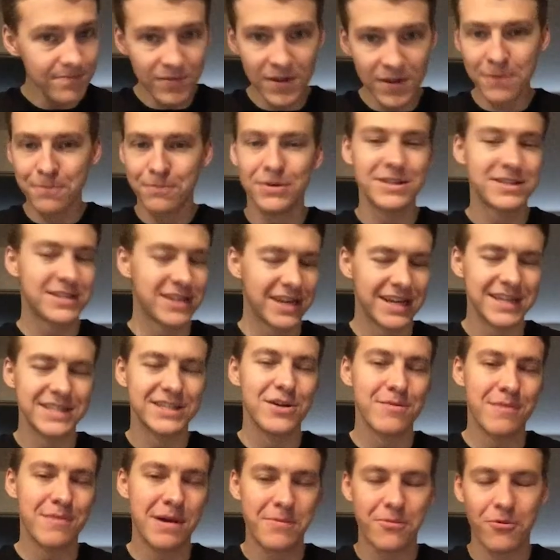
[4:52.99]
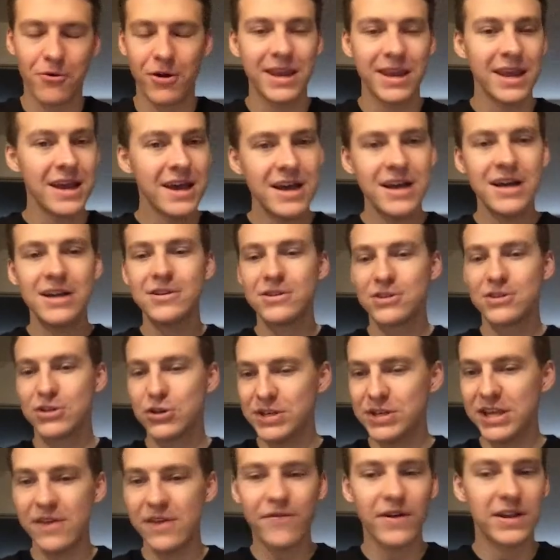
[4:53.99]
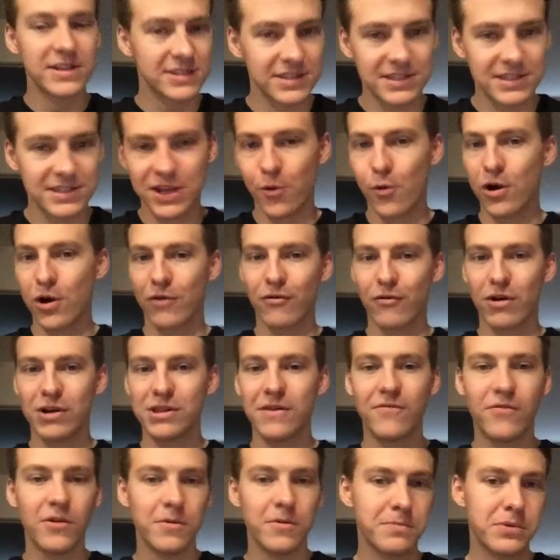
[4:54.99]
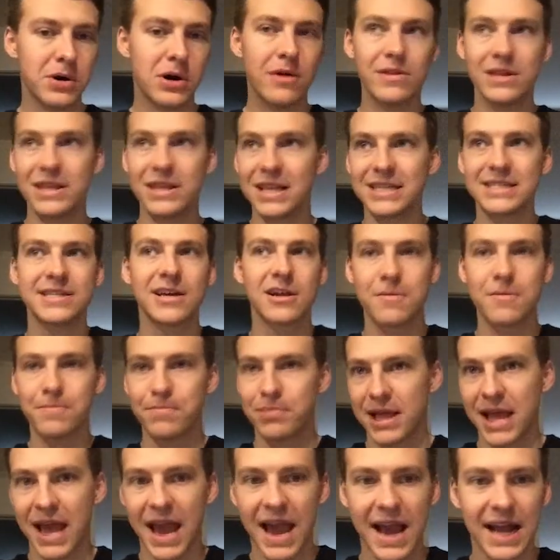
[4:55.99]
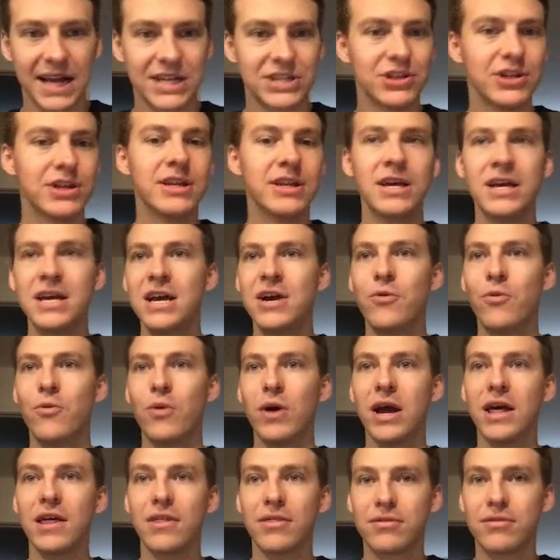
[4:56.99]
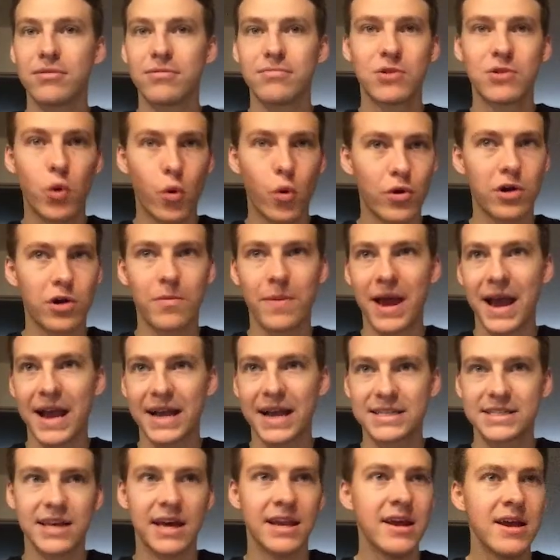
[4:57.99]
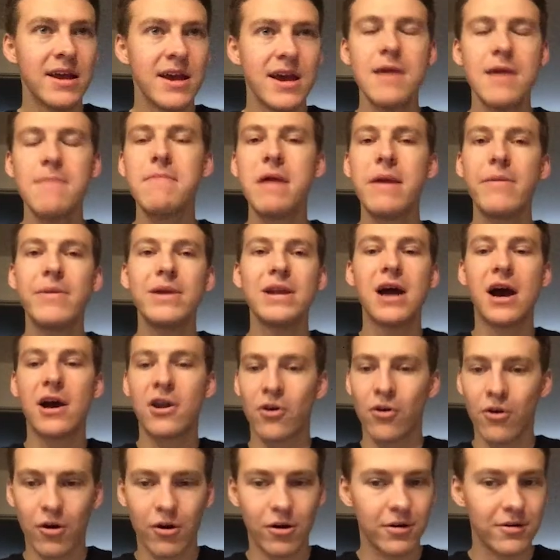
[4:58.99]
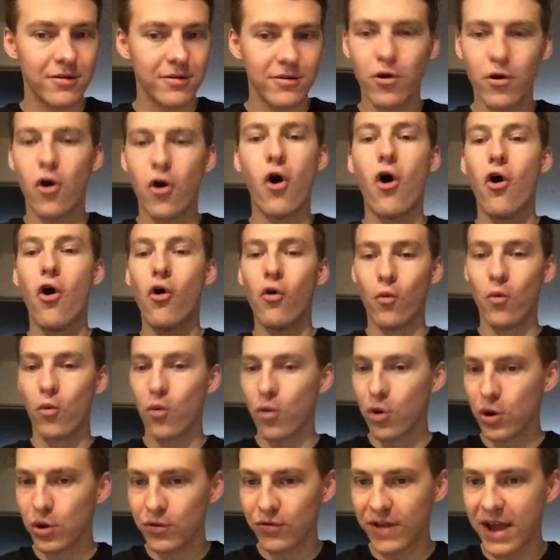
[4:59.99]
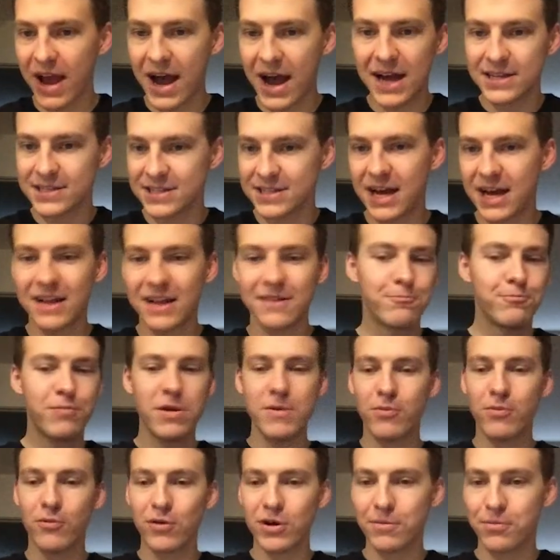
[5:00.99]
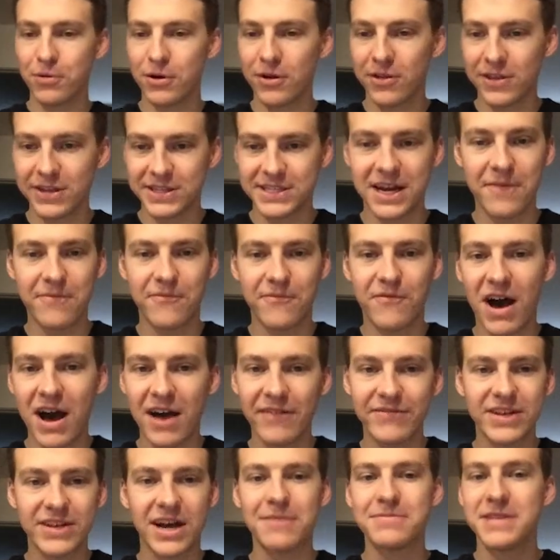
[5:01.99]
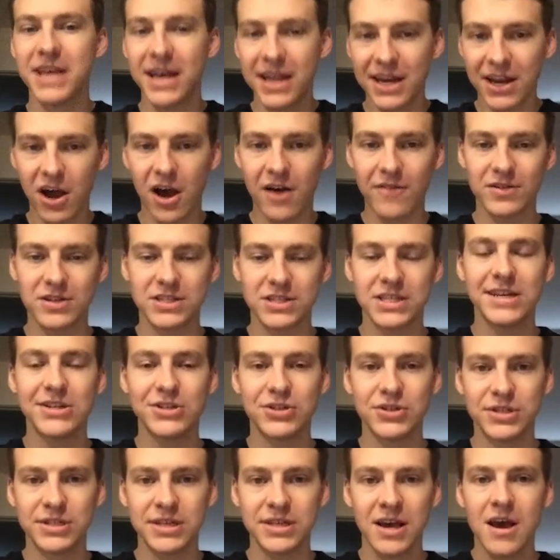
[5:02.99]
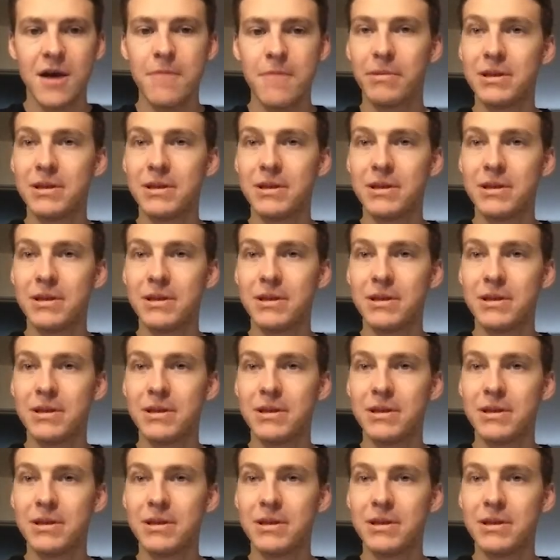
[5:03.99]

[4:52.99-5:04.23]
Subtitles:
But to continue my point, good defenses, they want to run the football, and then they set up play action with quarterbacks that maybe not are all-world guys, not people we'd put in the top five, top ten conversations, but